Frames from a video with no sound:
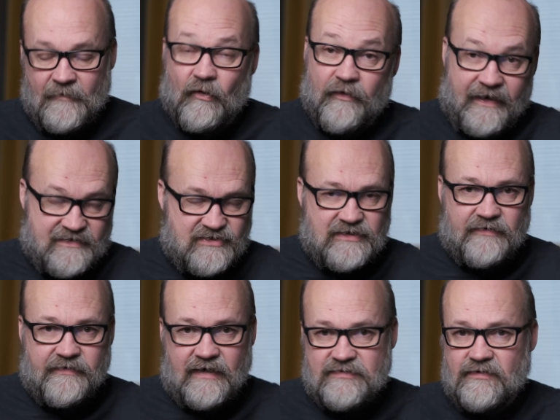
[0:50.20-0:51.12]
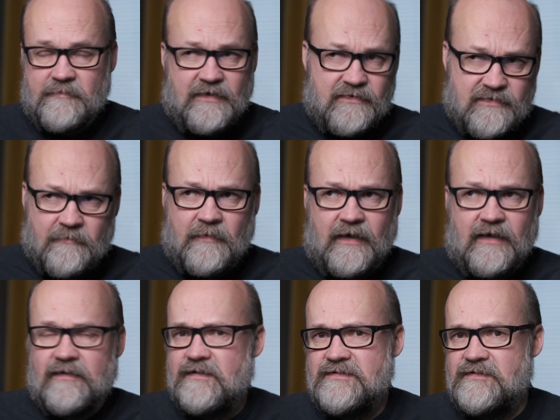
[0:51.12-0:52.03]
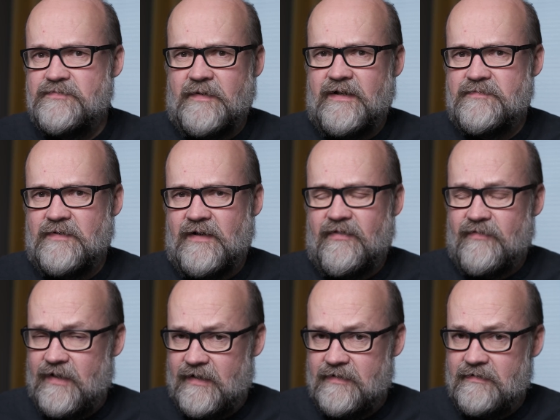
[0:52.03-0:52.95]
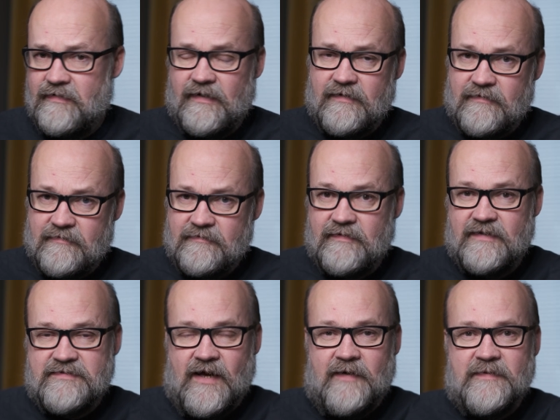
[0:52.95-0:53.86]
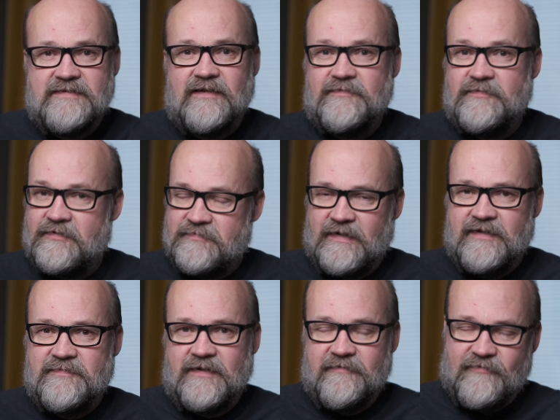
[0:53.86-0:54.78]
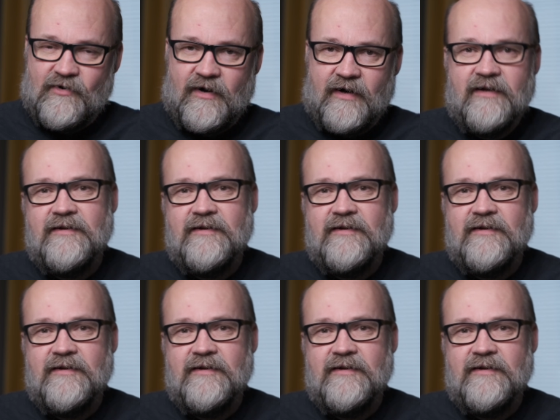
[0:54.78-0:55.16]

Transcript: or next year actually, because I'm making this in 2023 and the assignments are for 2024.